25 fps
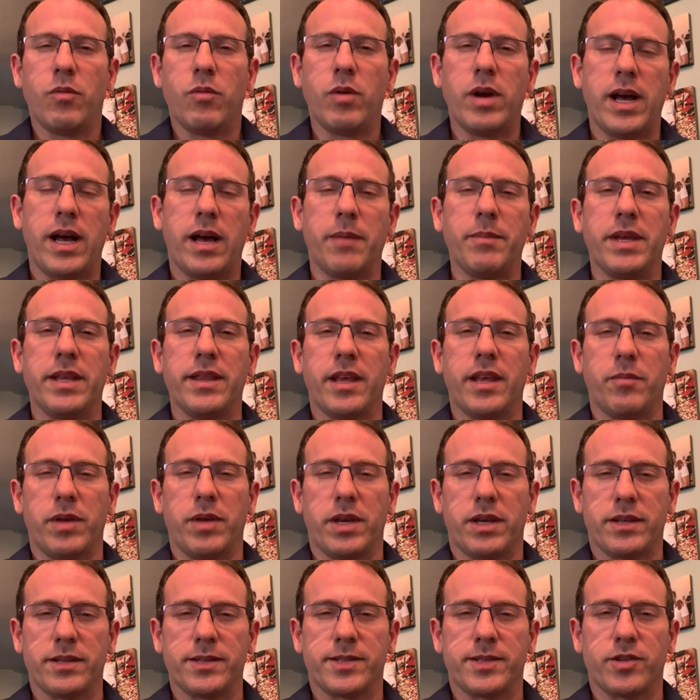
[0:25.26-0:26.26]
Well, I mean, they'd
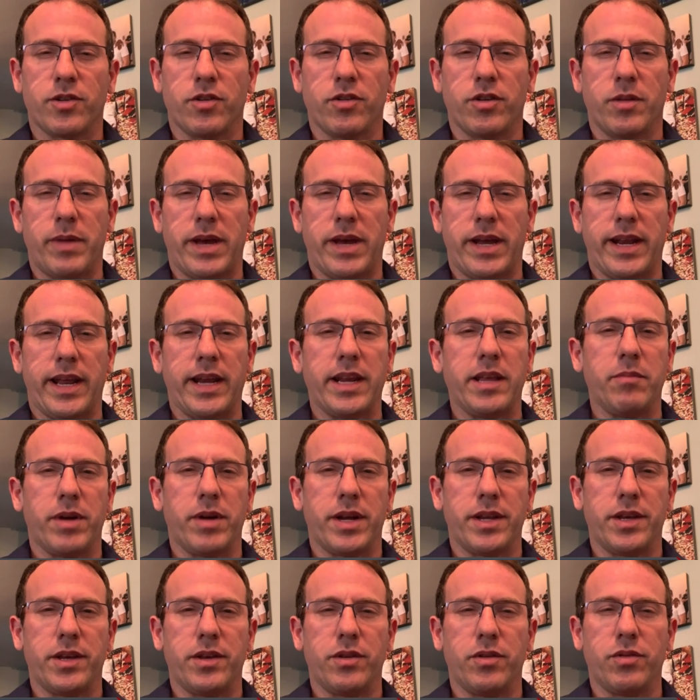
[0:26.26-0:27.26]
be concerned about
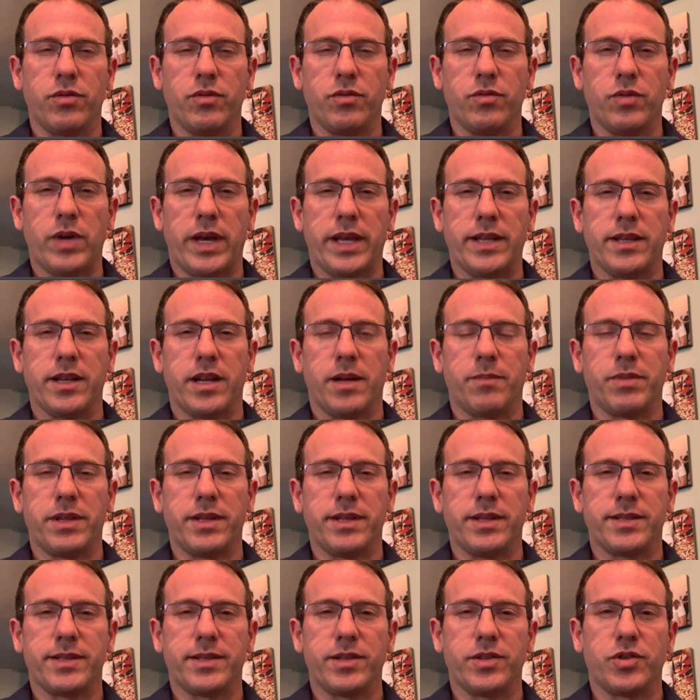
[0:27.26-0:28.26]
anybody who ended up in
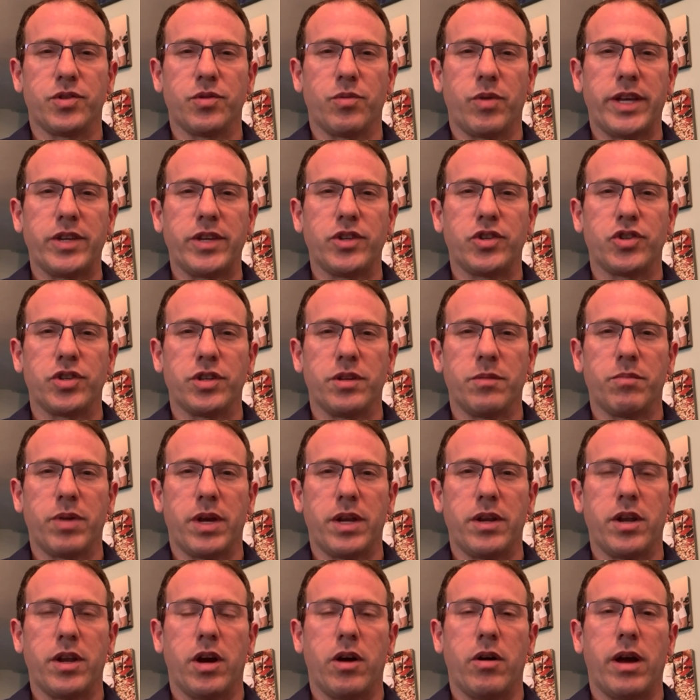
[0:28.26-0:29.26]
this situation.
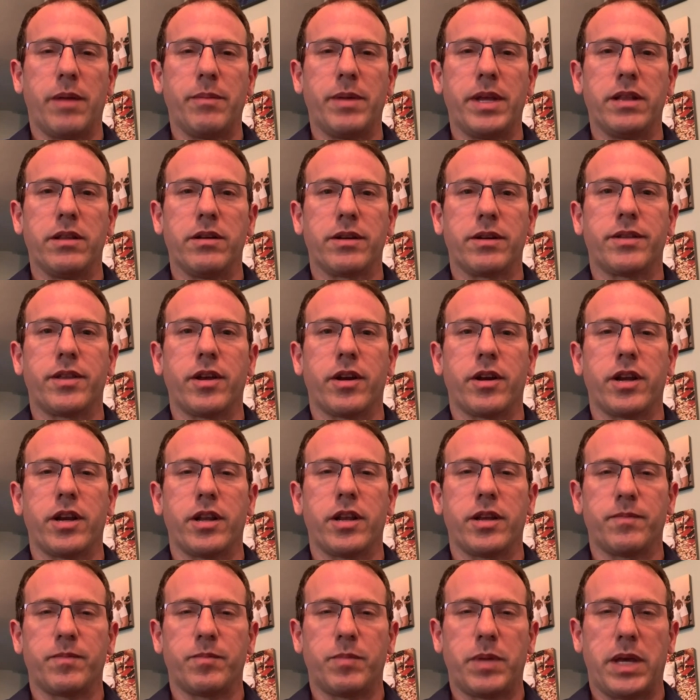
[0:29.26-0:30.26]
But no, I mean, look, they're
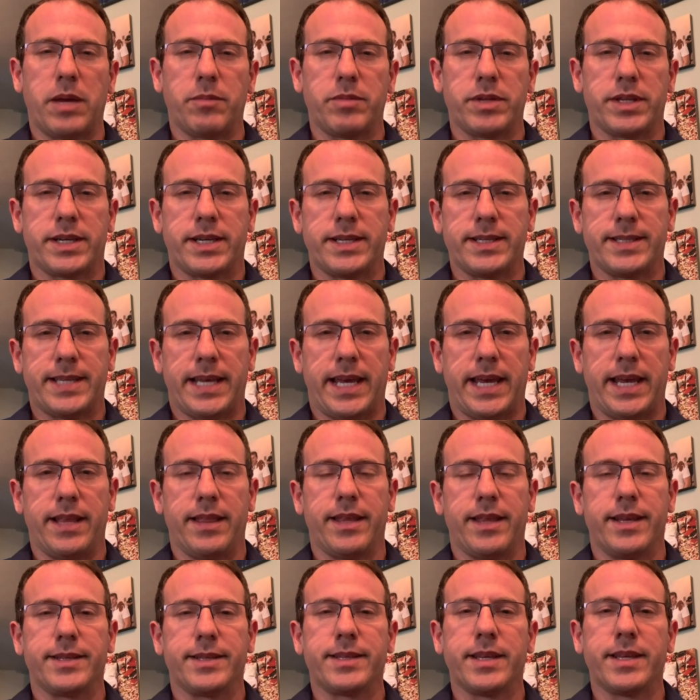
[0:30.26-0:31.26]
going to be able to
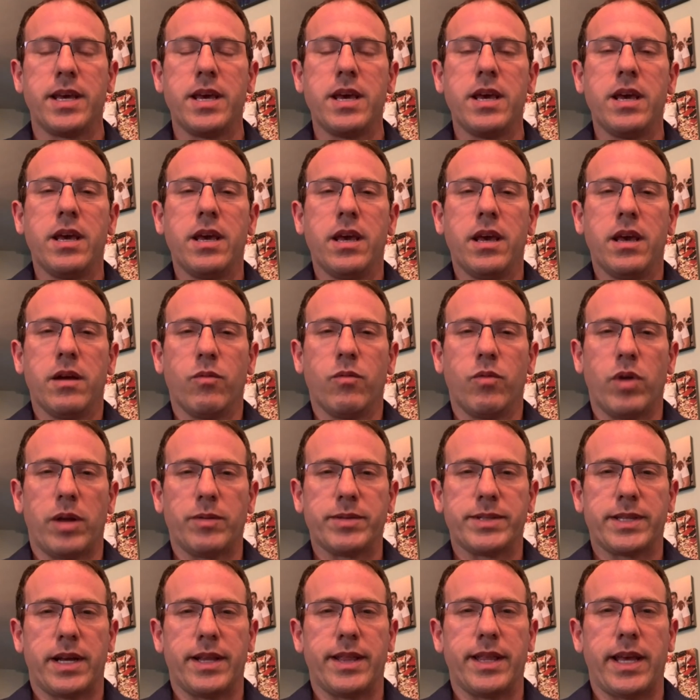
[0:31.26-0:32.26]
contain this. When I
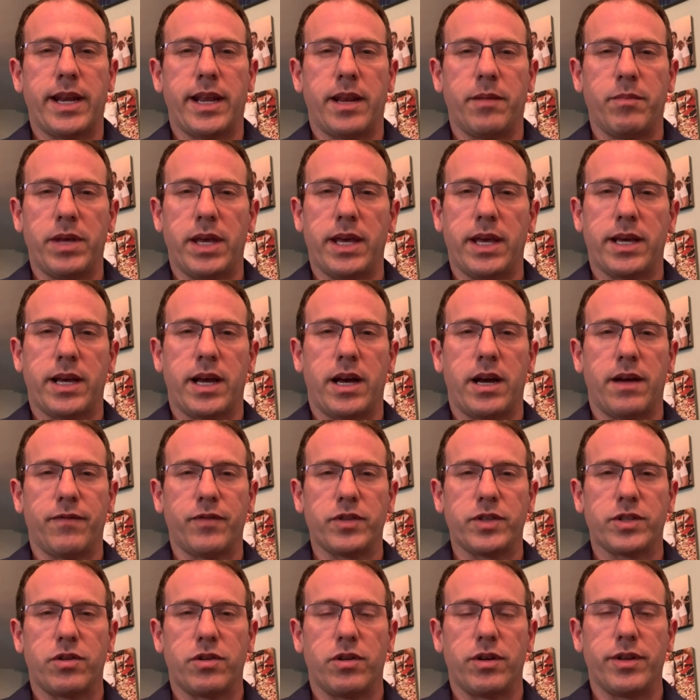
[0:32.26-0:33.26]
was on that NBA
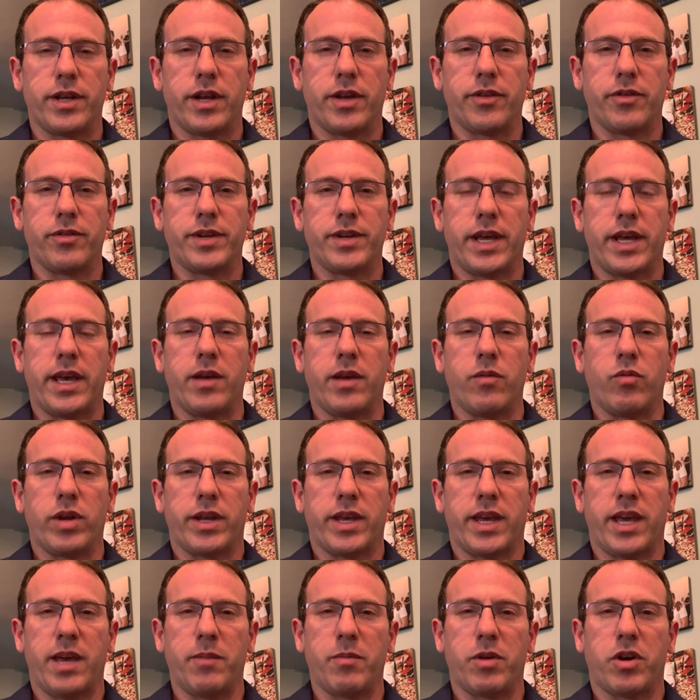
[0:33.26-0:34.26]
conference call the other day,
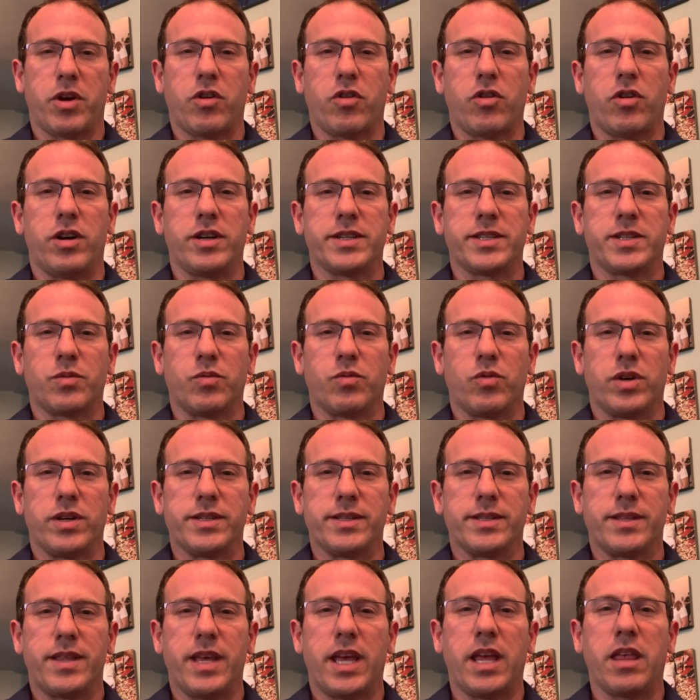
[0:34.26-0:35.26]
what came across
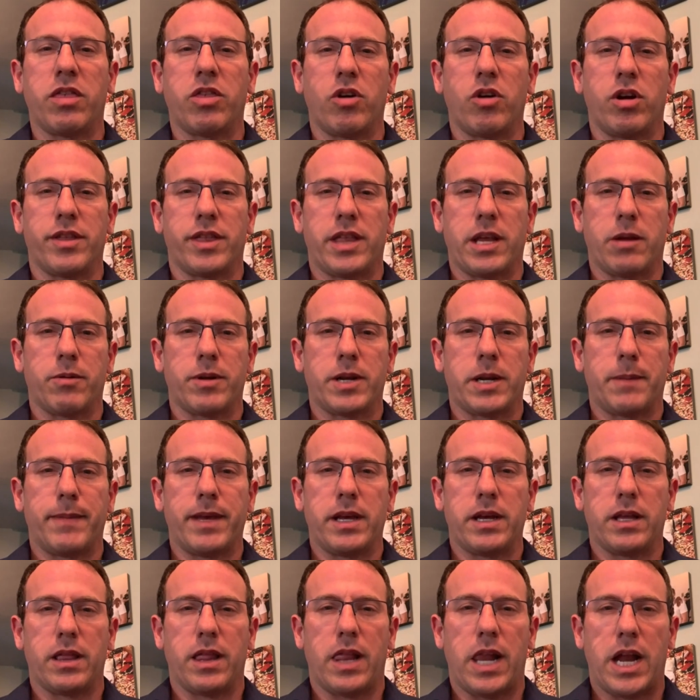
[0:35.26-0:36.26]
was they thought there were going to
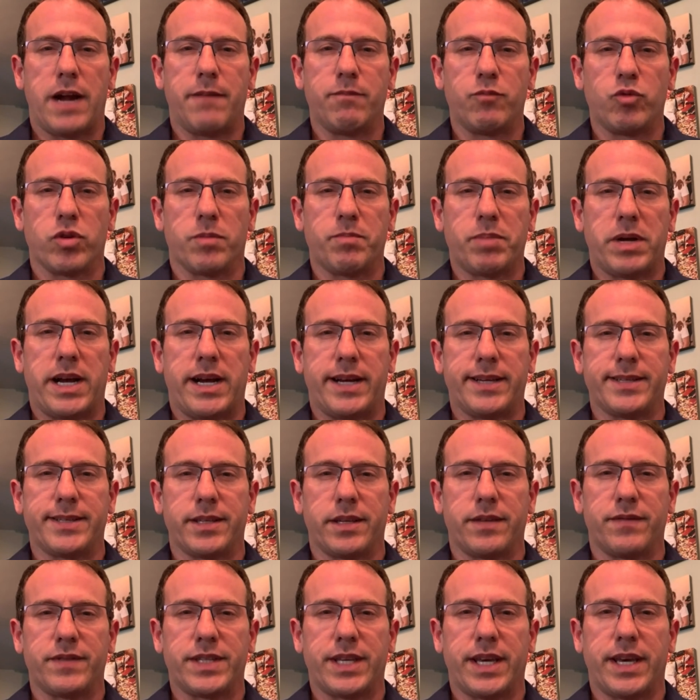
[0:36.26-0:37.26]
be a lot more
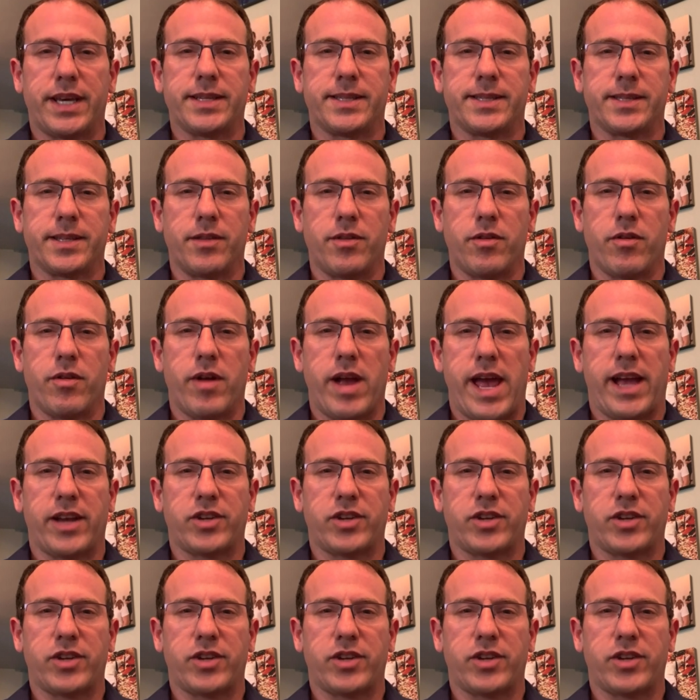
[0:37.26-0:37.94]
positive tests than there